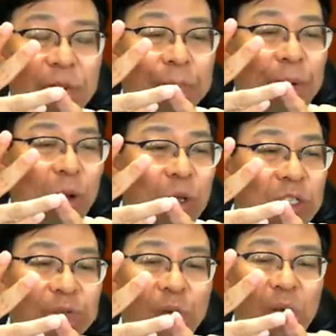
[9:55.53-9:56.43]
belongs
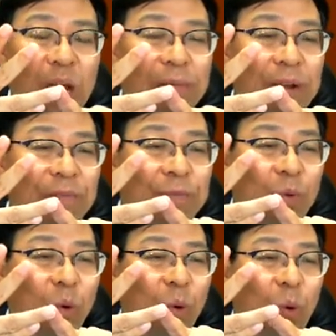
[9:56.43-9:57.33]
for level
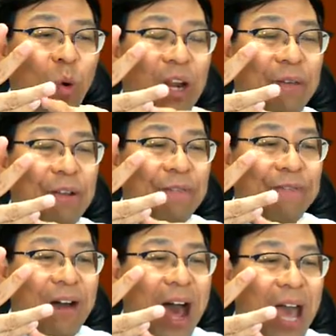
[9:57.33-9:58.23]
4 or level
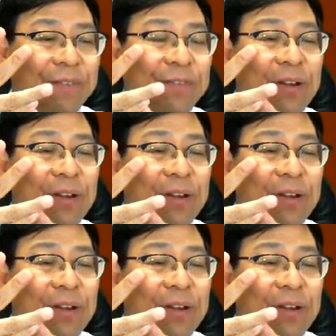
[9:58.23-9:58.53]
5,